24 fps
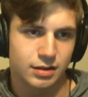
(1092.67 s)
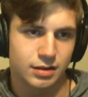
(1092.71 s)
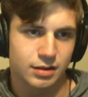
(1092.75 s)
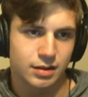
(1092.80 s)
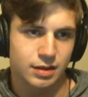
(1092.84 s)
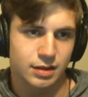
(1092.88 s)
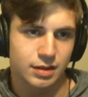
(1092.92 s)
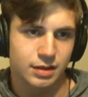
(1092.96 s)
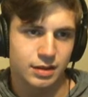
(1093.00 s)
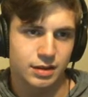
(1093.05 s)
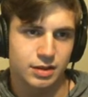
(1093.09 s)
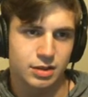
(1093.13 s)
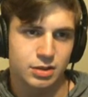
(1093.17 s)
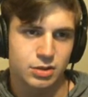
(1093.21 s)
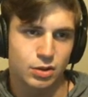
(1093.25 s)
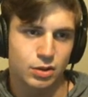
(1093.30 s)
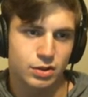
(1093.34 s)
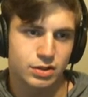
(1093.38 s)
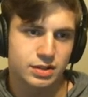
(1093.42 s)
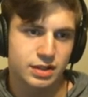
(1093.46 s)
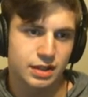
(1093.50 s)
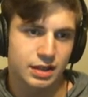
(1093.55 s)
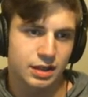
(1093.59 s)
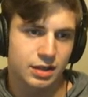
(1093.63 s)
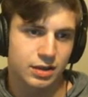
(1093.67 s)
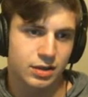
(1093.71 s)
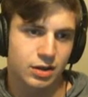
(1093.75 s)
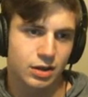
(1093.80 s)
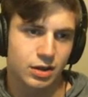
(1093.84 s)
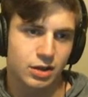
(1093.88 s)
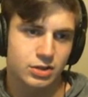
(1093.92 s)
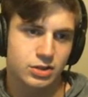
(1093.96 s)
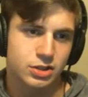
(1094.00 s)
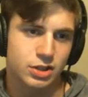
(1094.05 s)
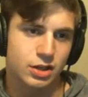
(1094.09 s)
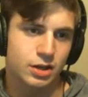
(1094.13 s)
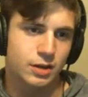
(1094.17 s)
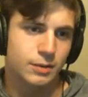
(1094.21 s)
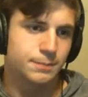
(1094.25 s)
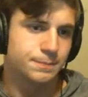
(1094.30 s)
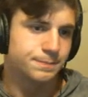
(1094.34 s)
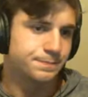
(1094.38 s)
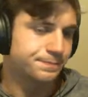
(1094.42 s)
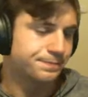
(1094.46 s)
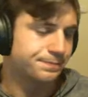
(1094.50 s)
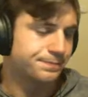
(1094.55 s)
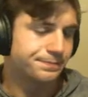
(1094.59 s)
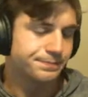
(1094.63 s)
The Troll Slinger and Archer,
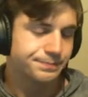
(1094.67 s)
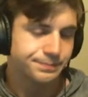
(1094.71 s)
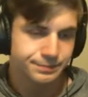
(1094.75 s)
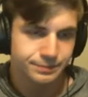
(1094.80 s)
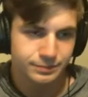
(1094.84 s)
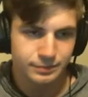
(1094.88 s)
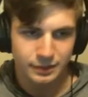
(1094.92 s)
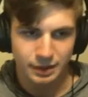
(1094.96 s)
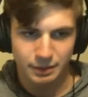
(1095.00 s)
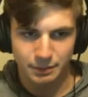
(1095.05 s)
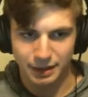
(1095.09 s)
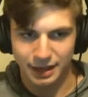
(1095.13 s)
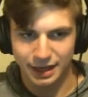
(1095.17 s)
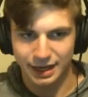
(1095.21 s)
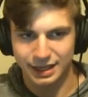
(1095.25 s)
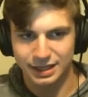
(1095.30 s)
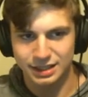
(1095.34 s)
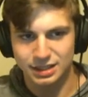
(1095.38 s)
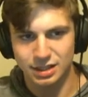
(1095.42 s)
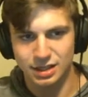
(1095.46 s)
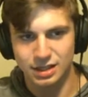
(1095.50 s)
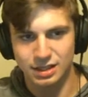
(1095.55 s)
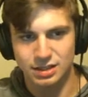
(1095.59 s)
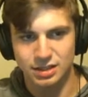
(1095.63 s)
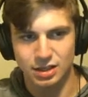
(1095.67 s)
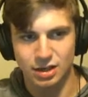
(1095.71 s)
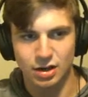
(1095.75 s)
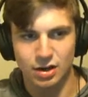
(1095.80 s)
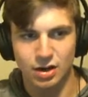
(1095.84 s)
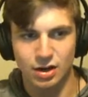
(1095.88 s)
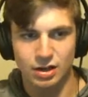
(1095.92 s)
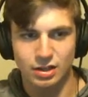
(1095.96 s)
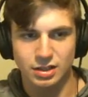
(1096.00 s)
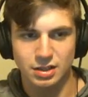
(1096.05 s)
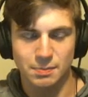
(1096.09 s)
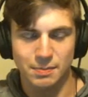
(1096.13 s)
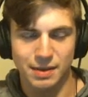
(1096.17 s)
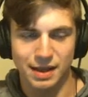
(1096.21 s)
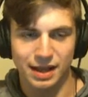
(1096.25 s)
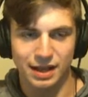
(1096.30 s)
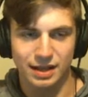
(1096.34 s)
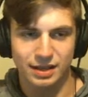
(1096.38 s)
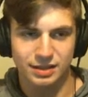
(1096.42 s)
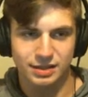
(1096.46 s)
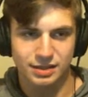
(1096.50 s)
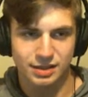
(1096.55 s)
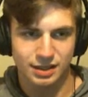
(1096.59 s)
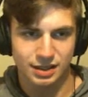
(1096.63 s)
man, it's a hard to
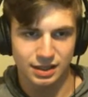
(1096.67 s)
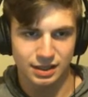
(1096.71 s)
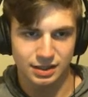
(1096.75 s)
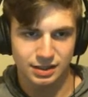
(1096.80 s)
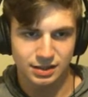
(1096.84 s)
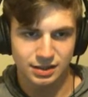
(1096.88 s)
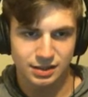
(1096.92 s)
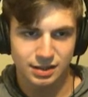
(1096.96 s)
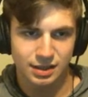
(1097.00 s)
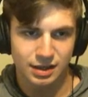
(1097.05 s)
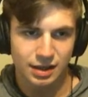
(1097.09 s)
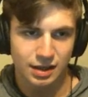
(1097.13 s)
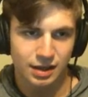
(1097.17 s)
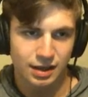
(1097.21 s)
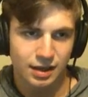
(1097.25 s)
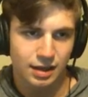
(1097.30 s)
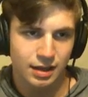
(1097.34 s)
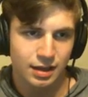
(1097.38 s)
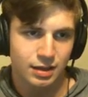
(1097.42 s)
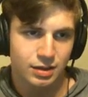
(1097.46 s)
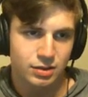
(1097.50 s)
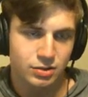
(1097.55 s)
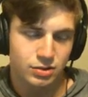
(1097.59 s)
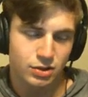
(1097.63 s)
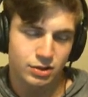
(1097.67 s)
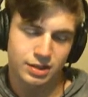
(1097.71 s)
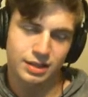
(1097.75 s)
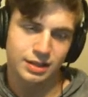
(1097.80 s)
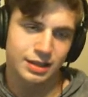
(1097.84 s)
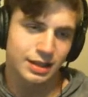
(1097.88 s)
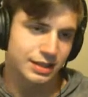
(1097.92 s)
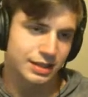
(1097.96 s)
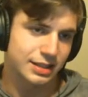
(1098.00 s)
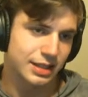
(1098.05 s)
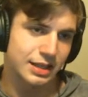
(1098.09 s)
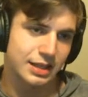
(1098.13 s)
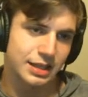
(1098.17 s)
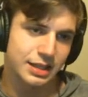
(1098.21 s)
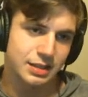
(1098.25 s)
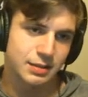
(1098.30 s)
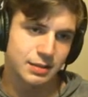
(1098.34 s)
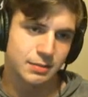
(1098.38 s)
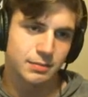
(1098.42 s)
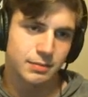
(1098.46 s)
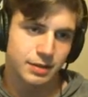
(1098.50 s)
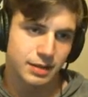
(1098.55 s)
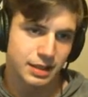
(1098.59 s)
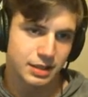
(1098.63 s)
balance these. Troll Slinger, like I said,
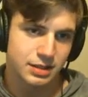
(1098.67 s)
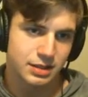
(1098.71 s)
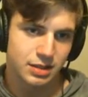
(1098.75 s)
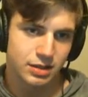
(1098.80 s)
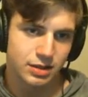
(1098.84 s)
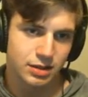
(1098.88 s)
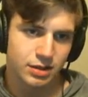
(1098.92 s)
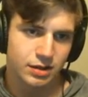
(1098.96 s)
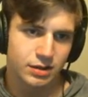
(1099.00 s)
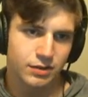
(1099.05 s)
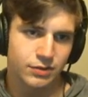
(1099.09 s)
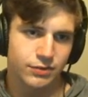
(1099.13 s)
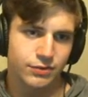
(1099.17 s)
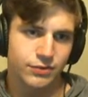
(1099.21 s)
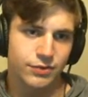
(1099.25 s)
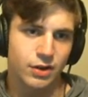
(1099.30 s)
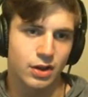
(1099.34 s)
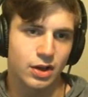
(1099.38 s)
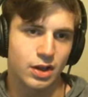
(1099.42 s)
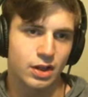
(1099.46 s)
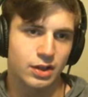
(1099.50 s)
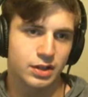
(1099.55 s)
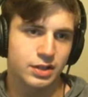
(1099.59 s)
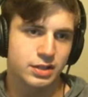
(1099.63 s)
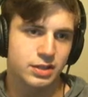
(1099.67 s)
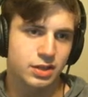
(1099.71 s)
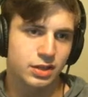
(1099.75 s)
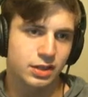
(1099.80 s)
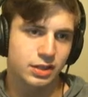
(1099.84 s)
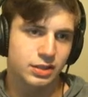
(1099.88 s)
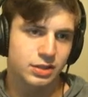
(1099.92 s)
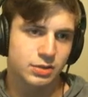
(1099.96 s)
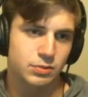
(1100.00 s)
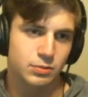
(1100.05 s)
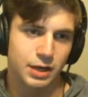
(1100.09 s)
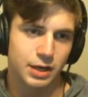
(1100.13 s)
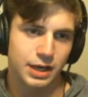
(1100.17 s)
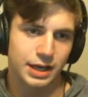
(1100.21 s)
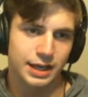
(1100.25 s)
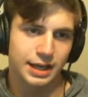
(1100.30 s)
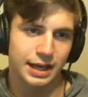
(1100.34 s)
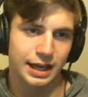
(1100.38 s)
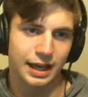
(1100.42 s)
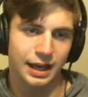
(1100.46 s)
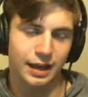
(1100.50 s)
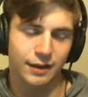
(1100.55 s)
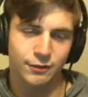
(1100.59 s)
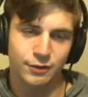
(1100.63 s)
needs a nerf. All these cards in rank
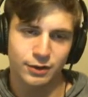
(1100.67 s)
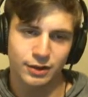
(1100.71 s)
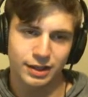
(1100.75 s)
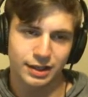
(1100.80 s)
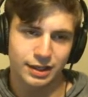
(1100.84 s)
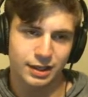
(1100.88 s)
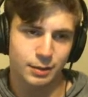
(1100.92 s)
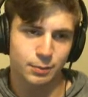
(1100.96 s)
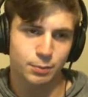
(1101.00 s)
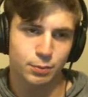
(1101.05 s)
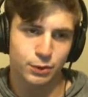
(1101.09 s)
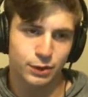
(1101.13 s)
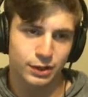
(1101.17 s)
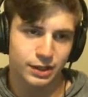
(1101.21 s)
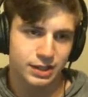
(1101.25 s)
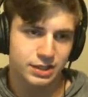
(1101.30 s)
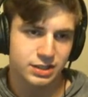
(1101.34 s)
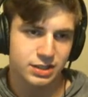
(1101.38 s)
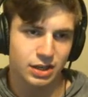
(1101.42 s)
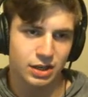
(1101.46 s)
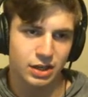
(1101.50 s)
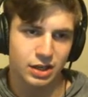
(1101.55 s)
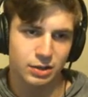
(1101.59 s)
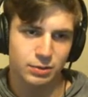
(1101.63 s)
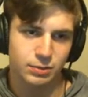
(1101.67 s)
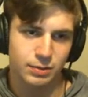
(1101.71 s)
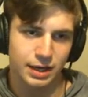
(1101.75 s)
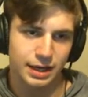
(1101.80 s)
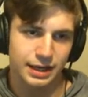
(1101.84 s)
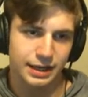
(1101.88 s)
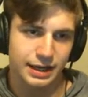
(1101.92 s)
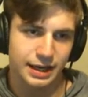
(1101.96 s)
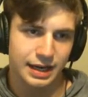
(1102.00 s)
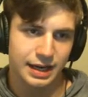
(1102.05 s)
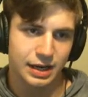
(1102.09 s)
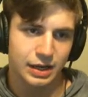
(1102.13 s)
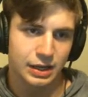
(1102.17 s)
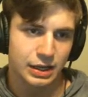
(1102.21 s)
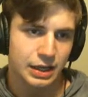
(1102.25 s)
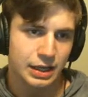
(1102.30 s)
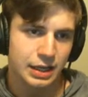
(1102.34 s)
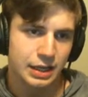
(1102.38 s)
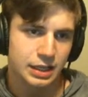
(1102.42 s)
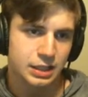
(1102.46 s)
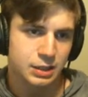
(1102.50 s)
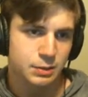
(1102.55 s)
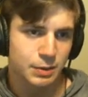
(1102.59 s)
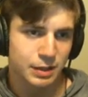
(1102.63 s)
A I feel like are pretty solid right now,
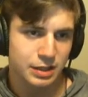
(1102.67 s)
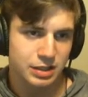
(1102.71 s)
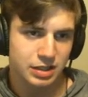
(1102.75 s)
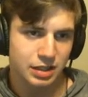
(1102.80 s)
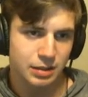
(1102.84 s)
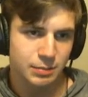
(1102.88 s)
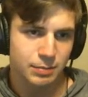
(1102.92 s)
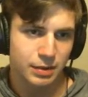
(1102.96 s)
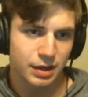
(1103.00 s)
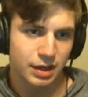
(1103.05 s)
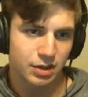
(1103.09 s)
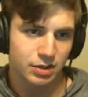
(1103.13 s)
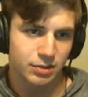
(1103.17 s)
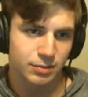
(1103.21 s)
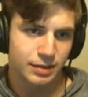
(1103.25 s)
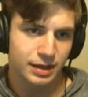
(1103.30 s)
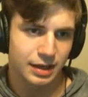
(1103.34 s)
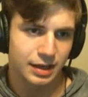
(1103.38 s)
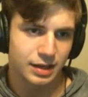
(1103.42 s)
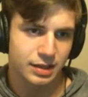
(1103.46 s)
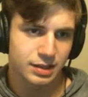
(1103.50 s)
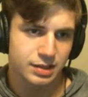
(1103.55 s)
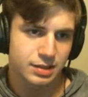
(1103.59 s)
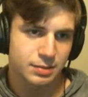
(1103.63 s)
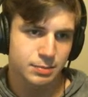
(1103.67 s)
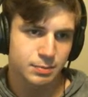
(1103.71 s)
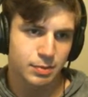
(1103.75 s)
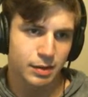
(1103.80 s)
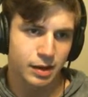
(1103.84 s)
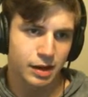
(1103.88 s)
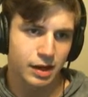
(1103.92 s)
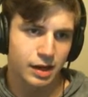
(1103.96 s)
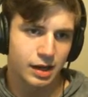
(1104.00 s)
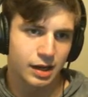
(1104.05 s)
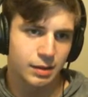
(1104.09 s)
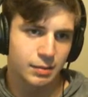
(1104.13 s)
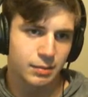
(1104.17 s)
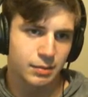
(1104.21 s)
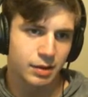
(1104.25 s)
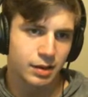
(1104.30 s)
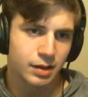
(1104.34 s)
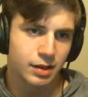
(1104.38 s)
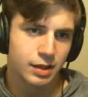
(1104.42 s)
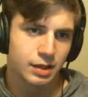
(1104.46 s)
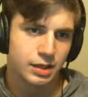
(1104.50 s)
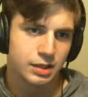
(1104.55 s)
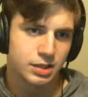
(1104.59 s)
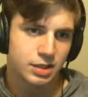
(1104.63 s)
especially Bomber Mouse, Bomb,
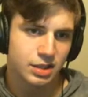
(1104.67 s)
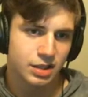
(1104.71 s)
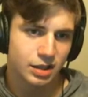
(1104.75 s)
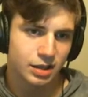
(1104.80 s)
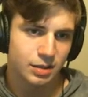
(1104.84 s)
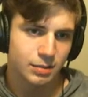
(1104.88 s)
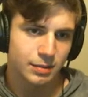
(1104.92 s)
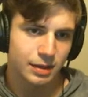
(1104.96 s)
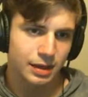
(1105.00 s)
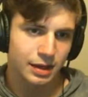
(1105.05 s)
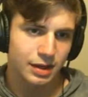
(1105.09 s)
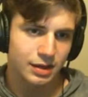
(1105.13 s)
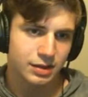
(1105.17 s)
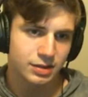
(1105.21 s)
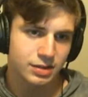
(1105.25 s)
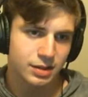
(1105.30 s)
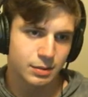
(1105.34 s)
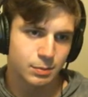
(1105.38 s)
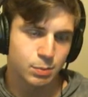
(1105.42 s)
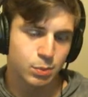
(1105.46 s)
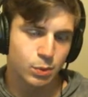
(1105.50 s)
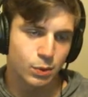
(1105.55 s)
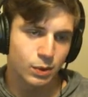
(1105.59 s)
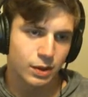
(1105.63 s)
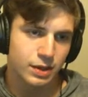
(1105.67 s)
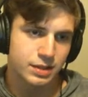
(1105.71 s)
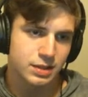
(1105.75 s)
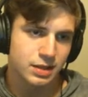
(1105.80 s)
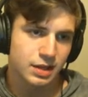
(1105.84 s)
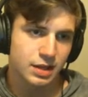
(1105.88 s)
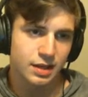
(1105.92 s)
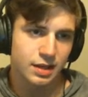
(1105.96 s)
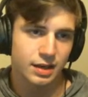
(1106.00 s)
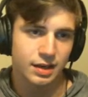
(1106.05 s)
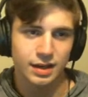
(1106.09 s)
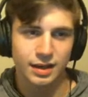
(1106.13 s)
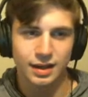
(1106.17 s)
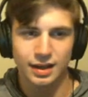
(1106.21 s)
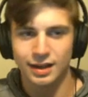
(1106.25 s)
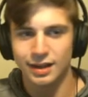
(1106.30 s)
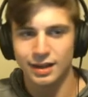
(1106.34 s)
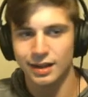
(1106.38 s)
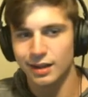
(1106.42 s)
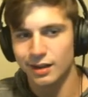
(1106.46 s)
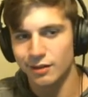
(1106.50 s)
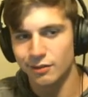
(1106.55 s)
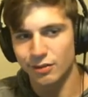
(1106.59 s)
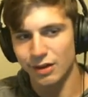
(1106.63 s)
Shield Mouse, and Poison.
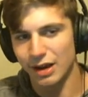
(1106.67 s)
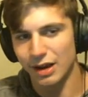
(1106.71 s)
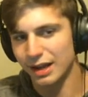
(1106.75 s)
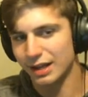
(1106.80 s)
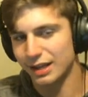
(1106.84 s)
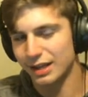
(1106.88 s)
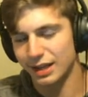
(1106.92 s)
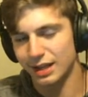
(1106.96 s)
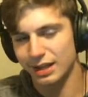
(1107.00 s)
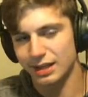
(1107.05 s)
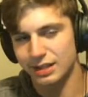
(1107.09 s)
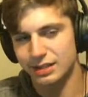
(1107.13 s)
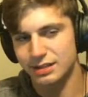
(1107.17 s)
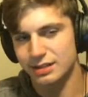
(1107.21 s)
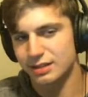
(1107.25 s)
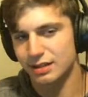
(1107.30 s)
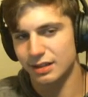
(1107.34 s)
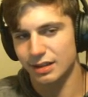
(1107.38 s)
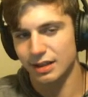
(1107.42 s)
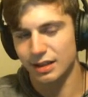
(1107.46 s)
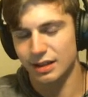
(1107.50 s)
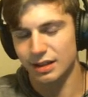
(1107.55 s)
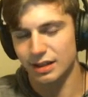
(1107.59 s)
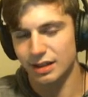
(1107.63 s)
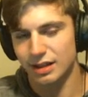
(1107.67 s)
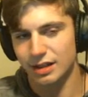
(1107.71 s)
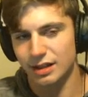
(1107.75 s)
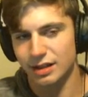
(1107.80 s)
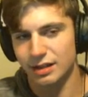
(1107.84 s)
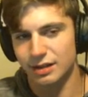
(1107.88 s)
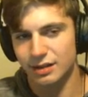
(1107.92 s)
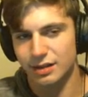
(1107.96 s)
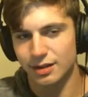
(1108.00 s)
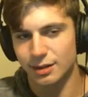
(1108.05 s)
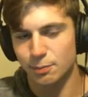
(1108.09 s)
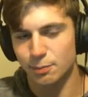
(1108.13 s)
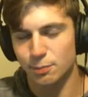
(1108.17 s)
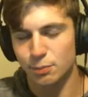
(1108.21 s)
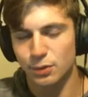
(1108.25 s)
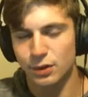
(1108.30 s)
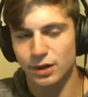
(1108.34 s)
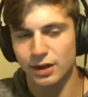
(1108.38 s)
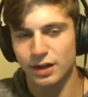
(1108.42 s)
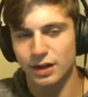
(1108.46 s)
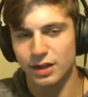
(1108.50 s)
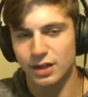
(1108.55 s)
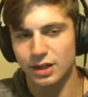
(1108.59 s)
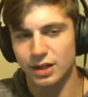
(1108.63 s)
Vikings, they're
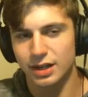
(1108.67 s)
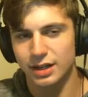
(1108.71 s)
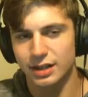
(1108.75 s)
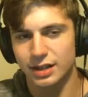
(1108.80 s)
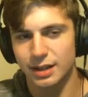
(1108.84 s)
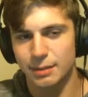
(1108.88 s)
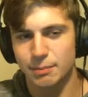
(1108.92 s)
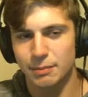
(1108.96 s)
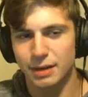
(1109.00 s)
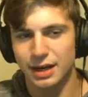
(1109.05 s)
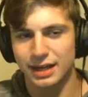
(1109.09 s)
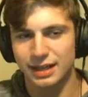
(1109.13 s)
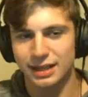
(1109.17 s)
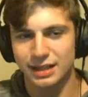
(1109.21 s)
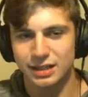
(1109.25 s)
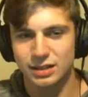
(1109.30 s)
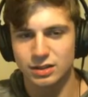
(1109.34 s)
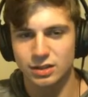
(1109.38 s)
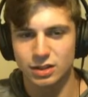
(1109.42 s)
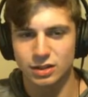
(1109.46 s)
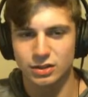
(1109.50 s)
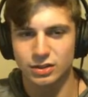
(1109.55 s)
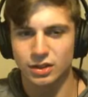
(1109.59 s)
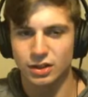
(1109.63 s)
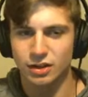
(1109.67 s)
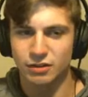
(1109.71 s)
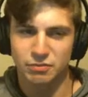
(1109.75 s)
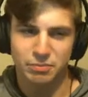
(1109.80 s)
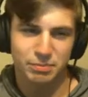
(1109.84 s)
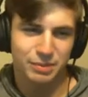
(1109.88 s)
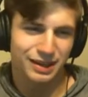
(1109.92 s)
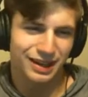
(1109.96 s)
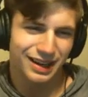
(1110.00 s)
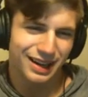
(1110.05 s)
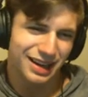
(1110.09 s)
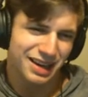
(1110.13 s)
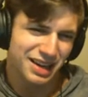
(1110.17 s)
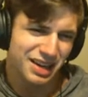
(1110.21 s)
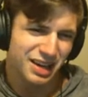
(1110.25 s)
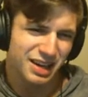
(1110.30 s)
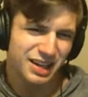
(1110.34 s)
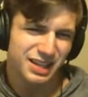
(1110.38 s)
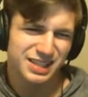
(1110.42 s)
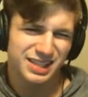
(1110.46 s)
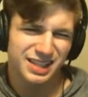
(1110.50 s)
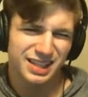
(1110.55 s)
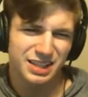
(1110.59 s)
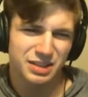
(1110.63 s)
pretty good. They might need a little nerf, but
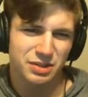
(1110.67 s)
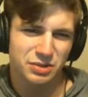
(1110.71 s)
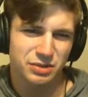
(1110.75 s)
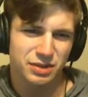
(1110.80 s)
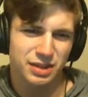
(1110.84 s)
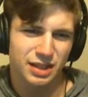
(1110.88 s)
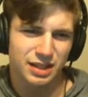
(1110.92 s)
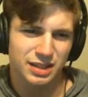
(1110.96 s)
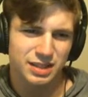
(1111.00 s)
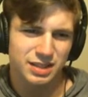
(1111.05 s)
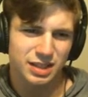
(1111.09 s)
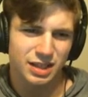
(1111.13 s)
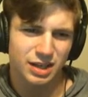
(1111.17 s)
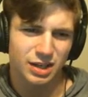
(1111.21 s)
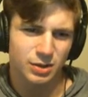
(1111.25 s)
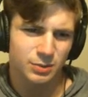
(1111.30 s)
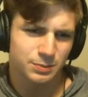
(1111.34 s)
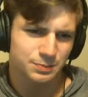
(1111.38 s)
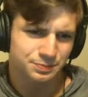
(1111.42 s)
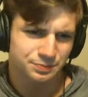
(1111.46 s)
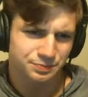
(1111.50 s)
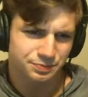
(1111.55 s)
honestly, I don't think so.